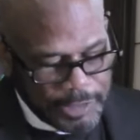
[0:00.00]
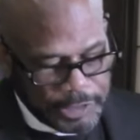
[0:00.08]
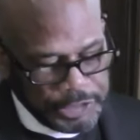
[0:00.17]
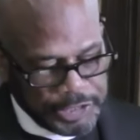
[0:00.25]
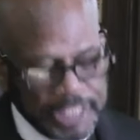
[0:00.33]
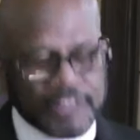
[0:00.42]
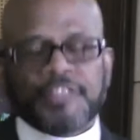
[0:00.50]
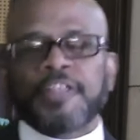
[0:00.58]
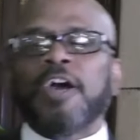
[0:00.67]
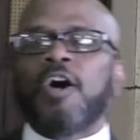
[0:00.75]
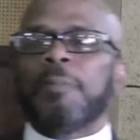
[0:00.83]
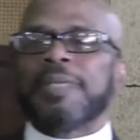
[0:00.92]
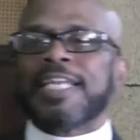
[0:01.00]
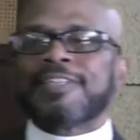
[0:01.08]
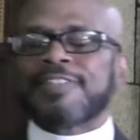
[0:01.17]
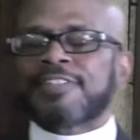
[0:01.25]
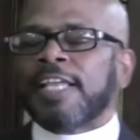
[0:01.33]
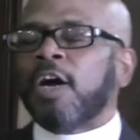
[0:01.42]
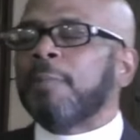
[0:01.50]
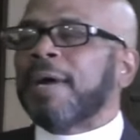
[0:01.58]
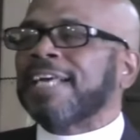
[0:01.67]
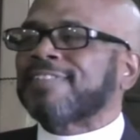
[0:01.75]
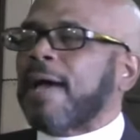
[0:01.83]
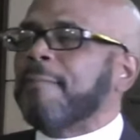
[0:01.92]
You see, Thelma, as, Thelma,
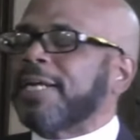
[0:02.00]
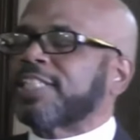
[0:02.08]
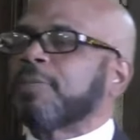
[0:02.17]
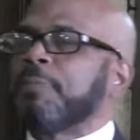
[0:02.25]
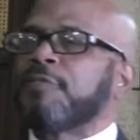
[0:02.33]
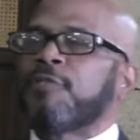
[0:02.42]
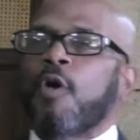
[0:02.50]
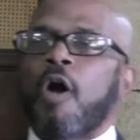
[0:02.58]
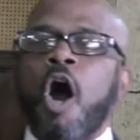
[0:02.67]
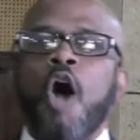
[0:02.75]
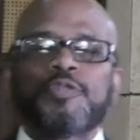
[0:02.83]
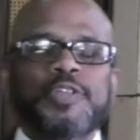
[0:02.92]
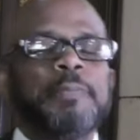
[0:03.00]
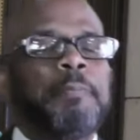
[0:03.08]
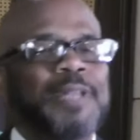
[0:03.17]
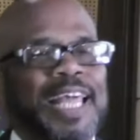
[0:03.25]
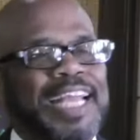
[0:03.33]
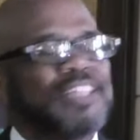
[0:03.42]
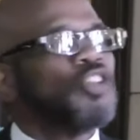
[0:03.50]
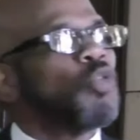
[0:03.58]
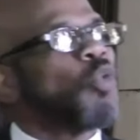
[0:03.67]
as I mentioned before, often played the